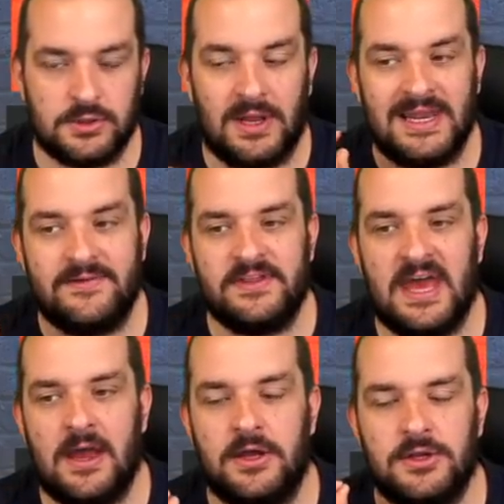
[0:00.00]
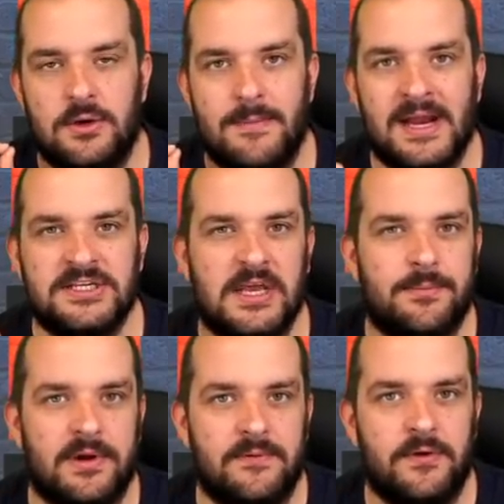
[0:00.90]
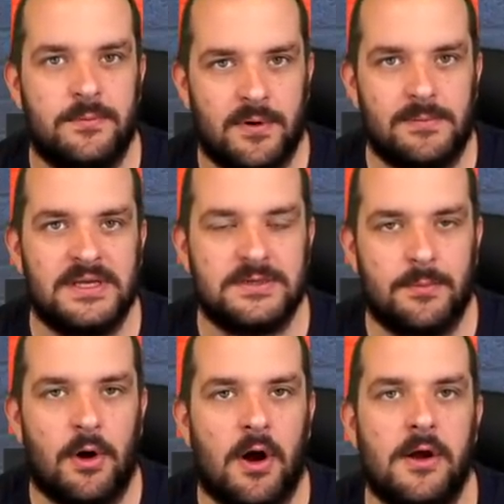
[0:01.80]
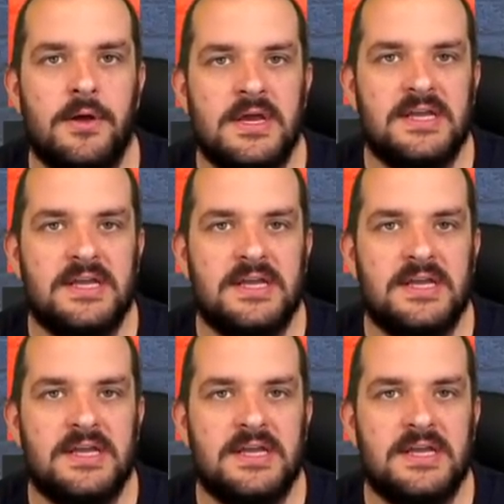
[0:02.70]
So I'll leave it there. I'm going to do a match day preview probably tomorrow.